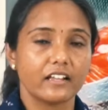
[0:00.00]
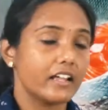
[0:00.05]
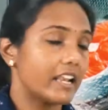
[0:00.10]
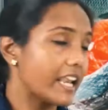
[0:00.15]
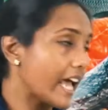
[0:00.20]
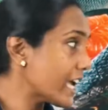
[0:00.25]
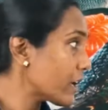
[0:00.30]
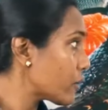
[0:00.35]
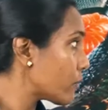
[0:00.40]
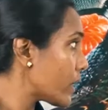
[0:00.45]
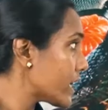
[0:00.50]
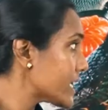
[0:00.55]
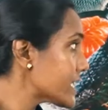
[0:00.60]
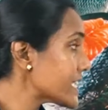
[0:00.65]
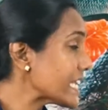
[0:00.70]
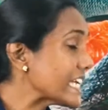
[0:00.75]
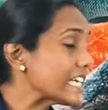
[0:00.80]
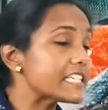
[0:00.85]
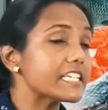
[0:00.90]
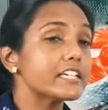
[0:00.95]

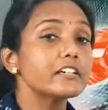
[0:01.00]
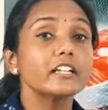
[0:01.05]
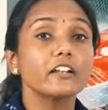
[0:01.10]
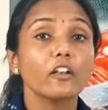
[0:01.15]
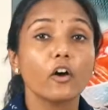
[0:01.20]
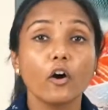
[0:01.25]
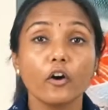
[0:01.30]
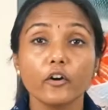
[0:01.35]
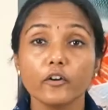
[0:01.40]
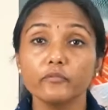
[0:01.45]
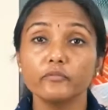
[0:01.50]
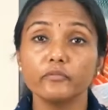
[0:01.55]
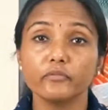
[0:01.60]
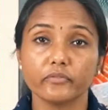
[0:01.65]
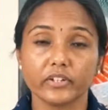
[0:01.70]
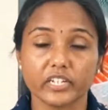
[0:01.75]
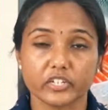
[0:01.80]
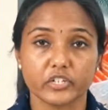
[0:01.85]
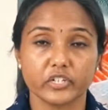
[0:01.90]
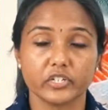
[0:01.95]
Likewise, eating lot of
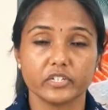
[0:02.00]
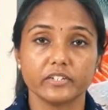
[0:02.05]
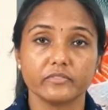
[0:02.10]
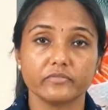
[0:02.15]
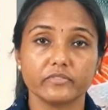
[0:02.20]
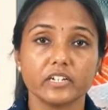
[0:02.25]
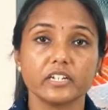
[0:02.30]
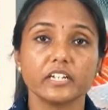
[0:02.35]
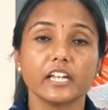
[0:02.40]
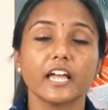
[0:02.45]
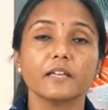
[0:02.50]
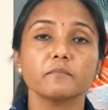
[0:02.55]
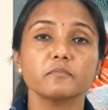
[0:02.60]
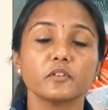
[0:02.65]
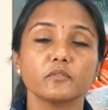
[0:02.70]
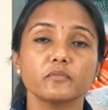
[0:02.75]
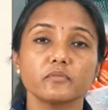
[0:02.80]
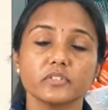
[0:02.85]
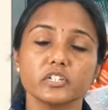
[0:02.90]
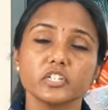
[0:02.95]
fish, different types
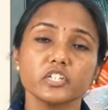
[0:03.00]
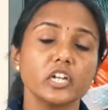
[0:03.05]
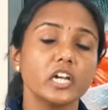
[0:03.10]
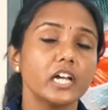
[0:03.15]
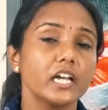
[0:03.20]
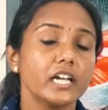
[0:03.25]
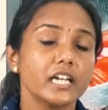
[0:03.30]
of fish,